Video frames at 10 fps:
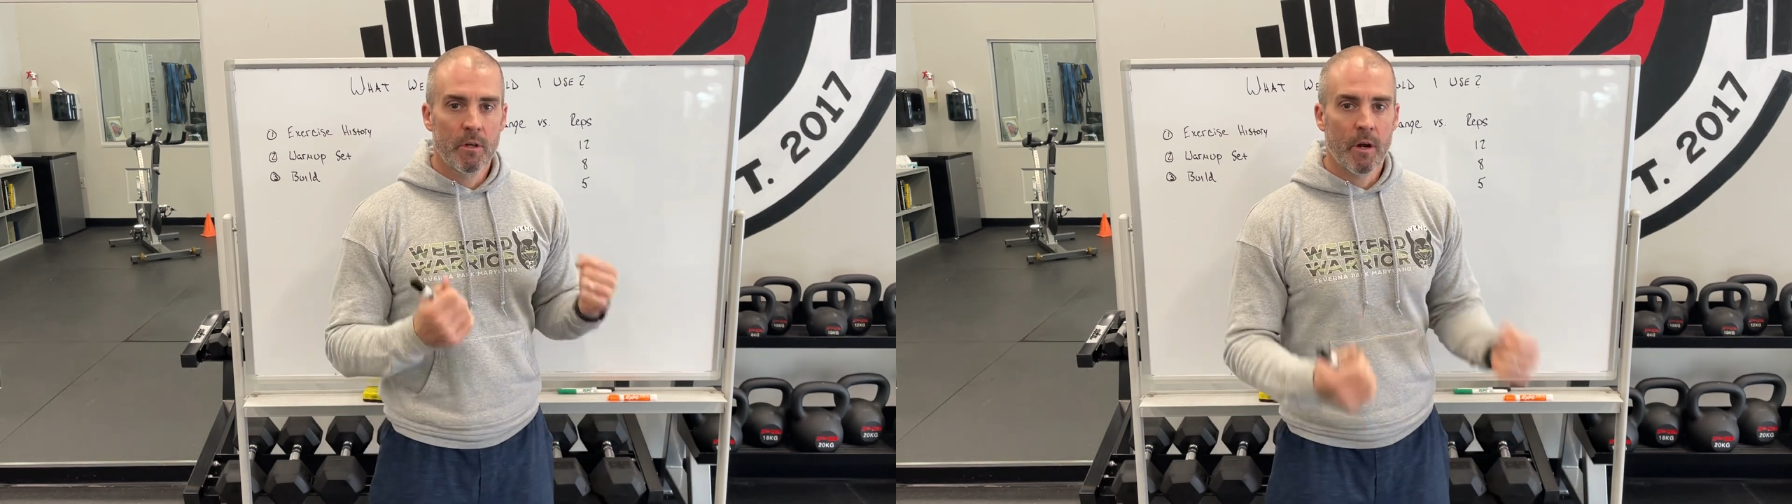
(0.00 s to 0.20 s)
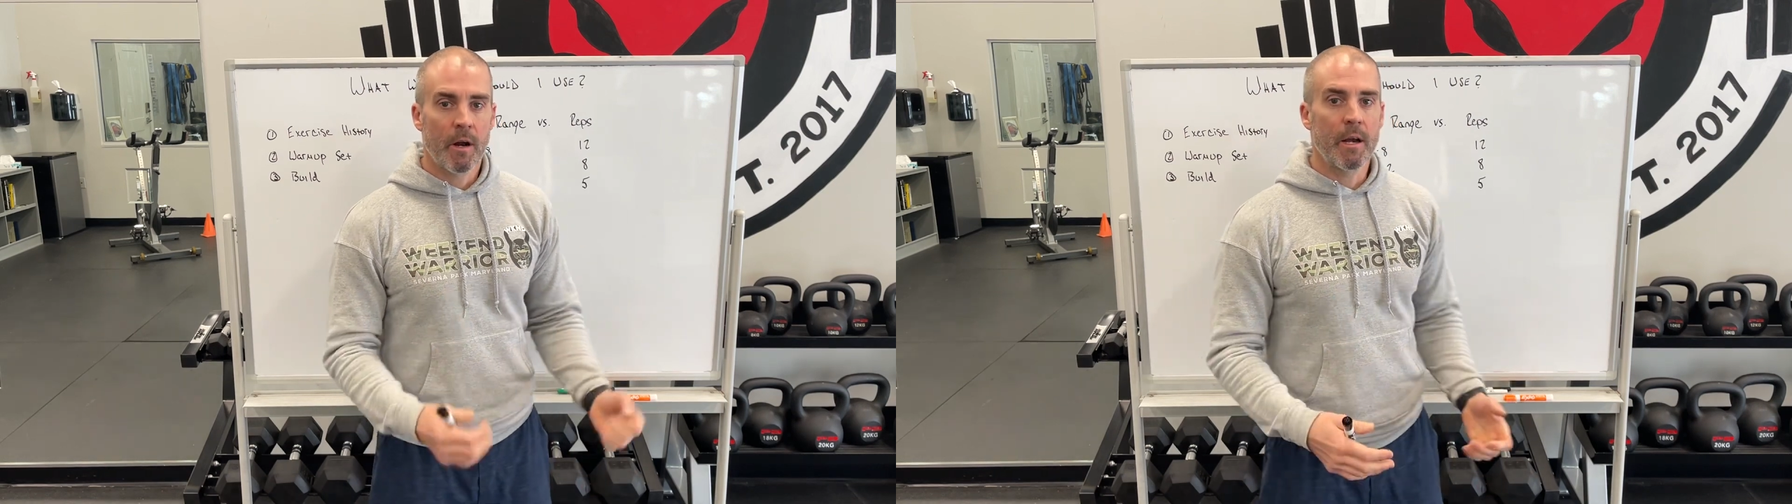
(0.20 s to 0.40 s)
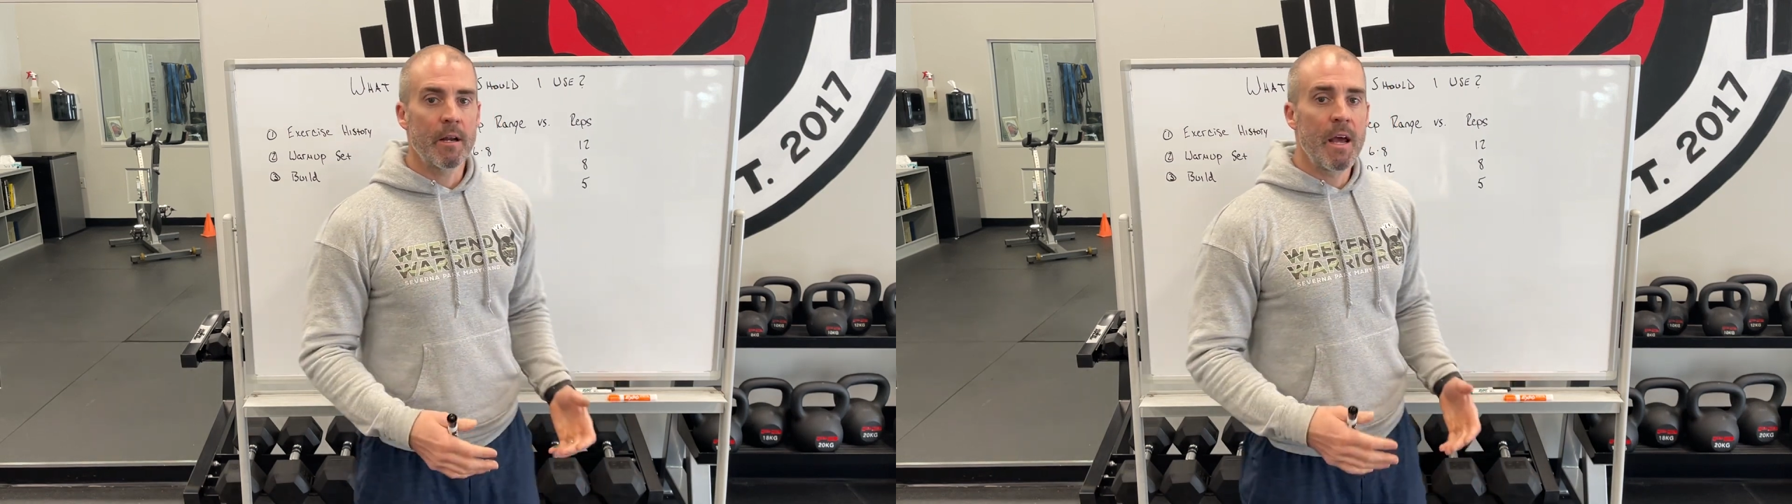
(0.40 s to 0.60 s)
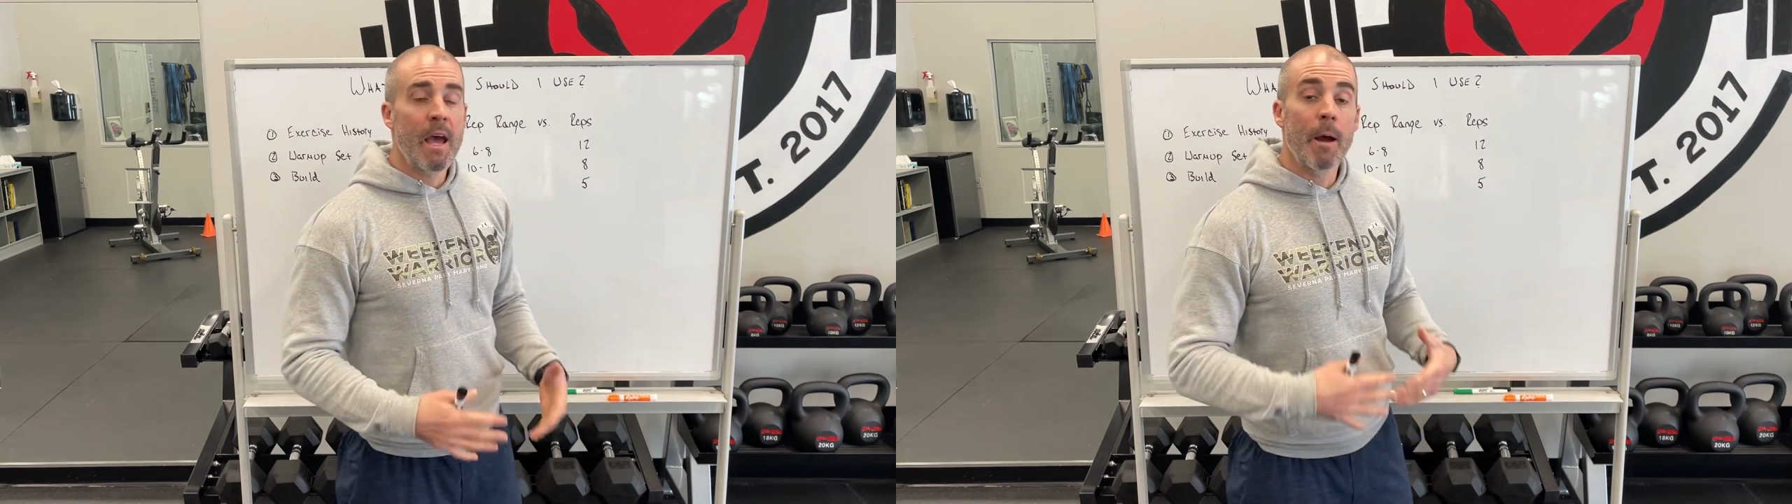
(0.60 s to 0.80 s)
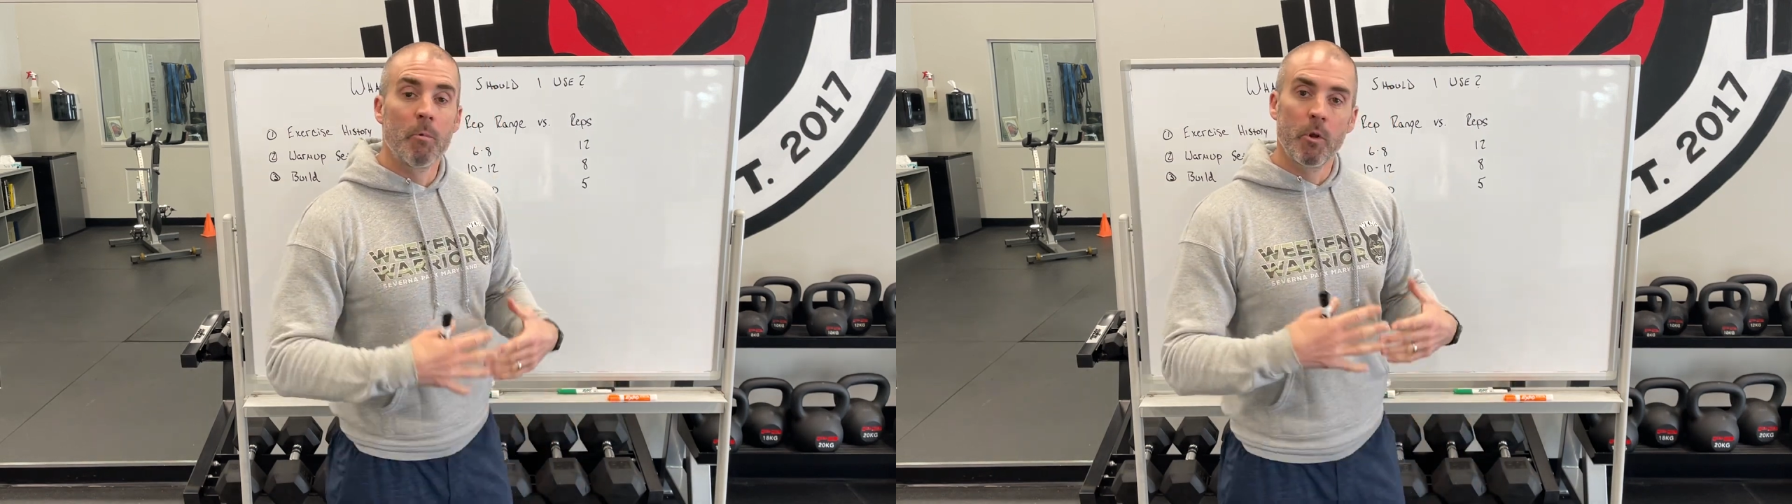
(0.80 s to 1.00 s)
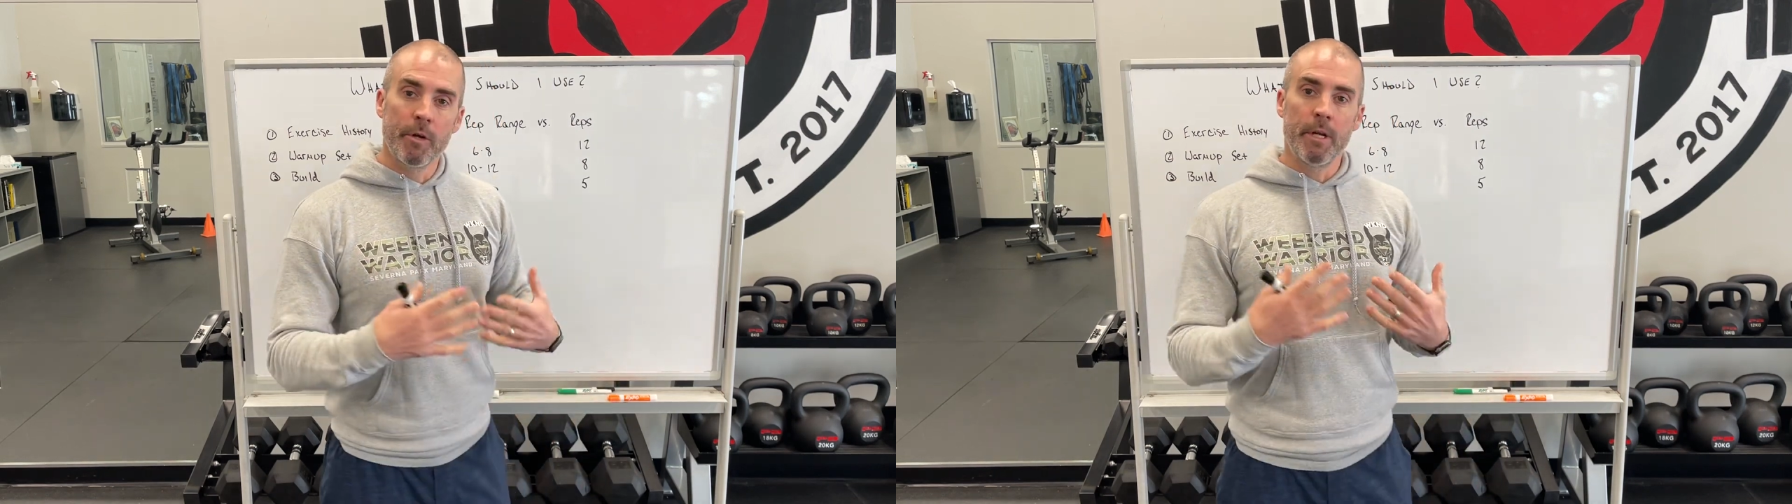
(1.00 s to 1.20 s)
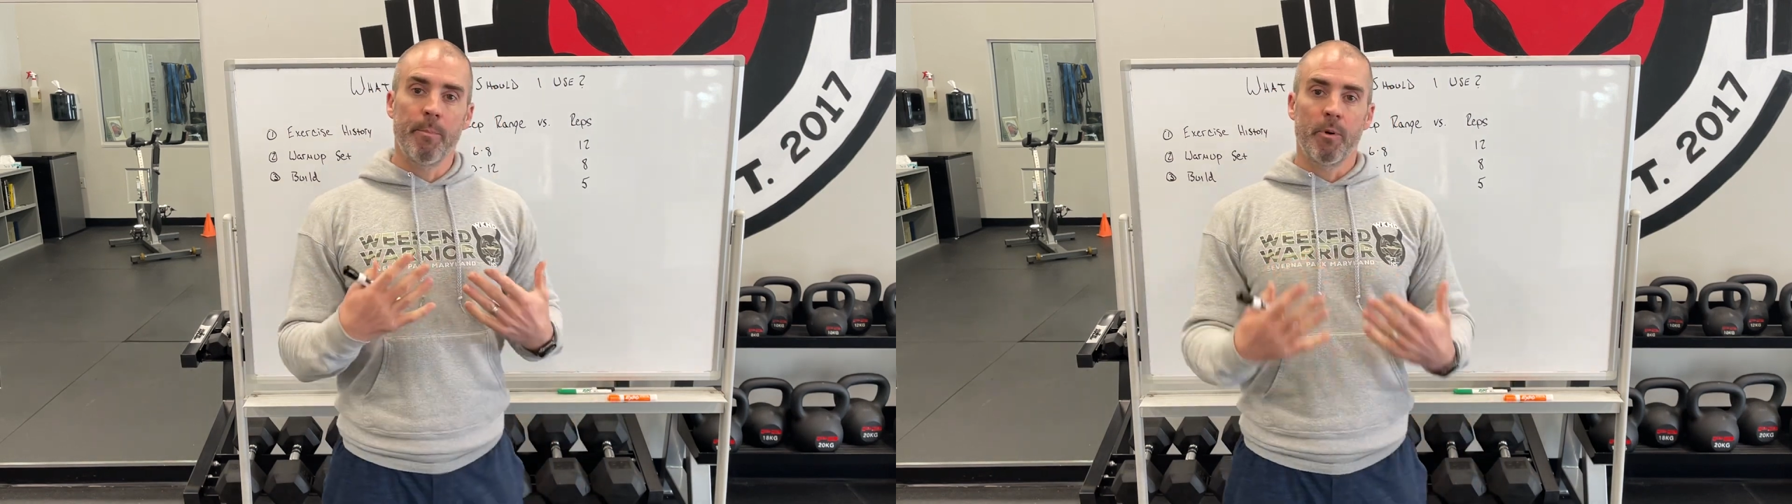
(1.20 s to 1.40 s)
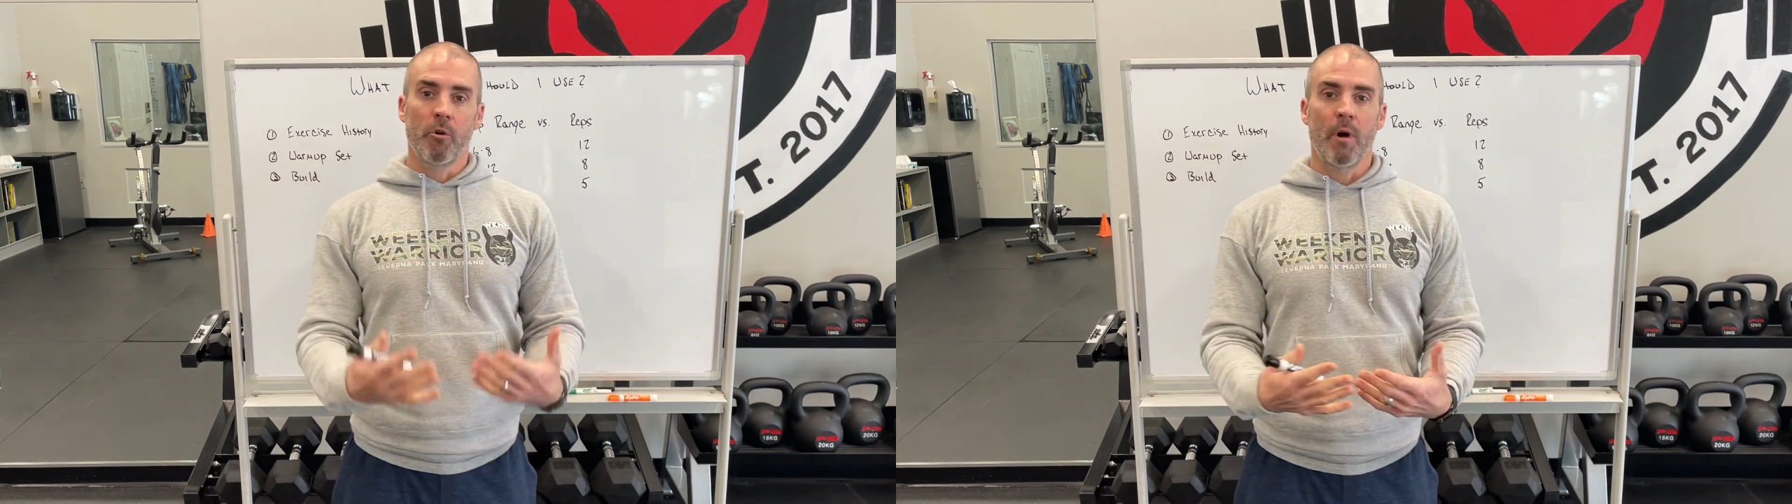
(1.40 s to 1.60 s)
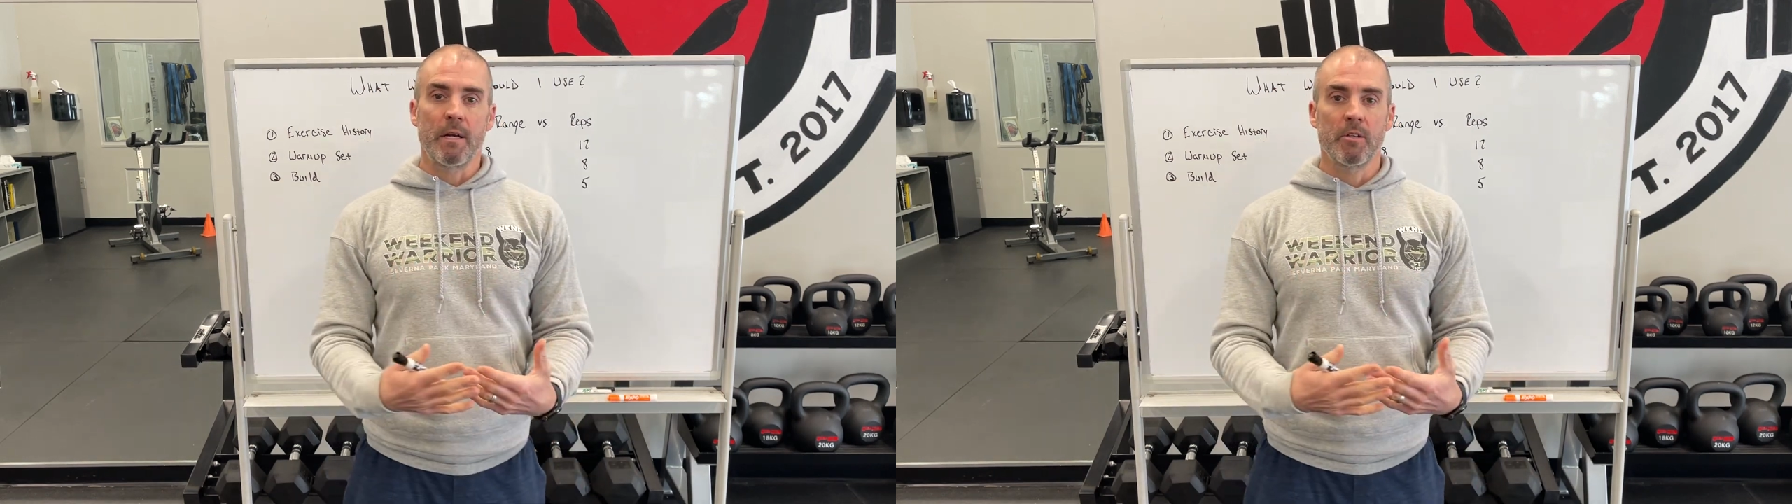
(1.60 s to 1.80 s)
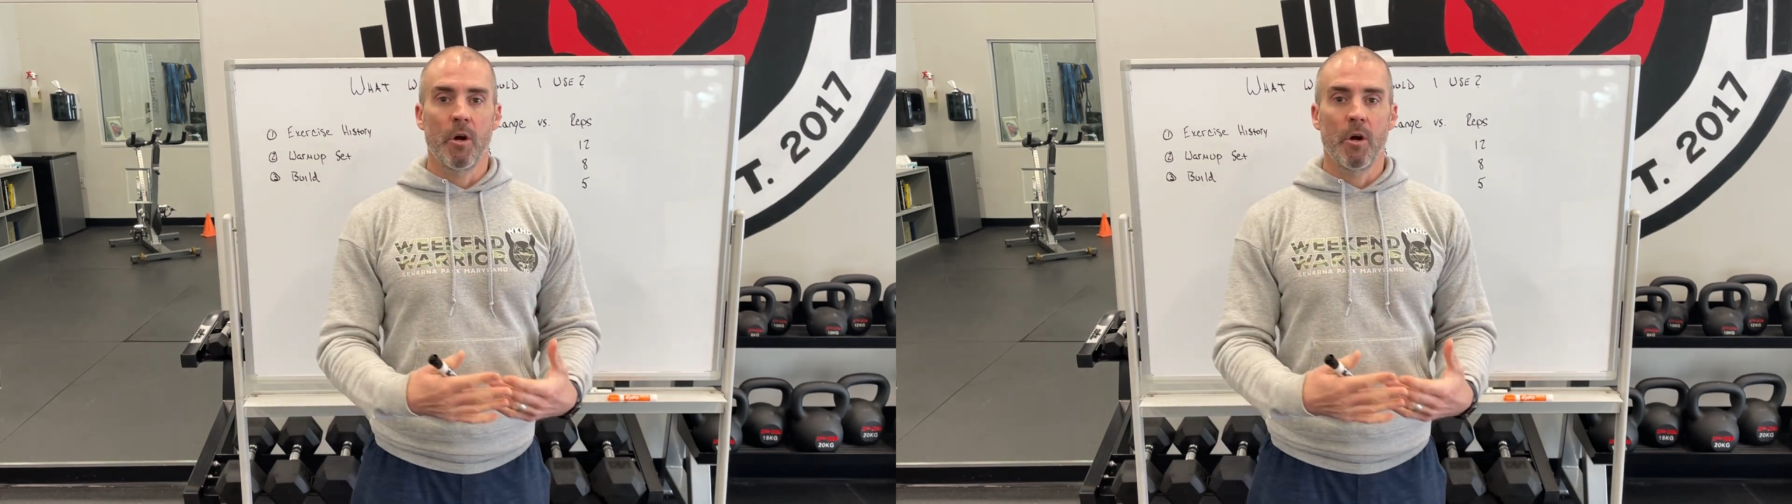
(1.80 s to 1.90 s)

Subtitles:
all right, and we're looking to progress